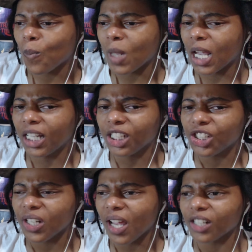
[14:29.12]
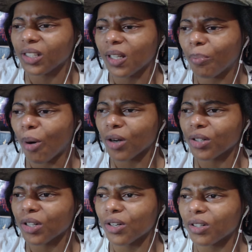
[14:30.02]
Is she actually a
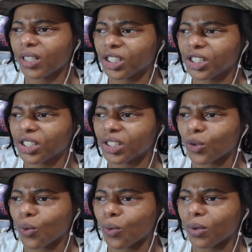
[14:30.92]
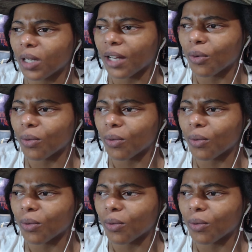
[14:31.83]
partner, or does she just, like,